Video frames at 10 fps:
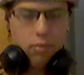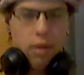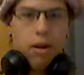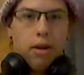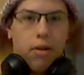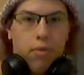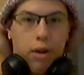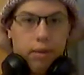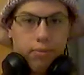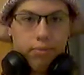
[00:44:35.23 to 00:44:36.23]
I'm not done
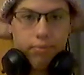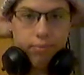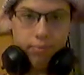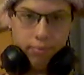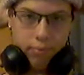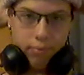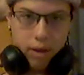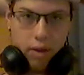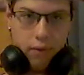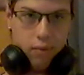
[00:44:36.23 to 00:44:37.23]
reading. I
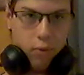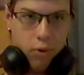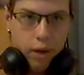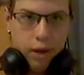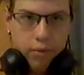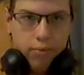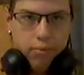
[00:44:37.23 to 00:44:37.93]
still have some more reading.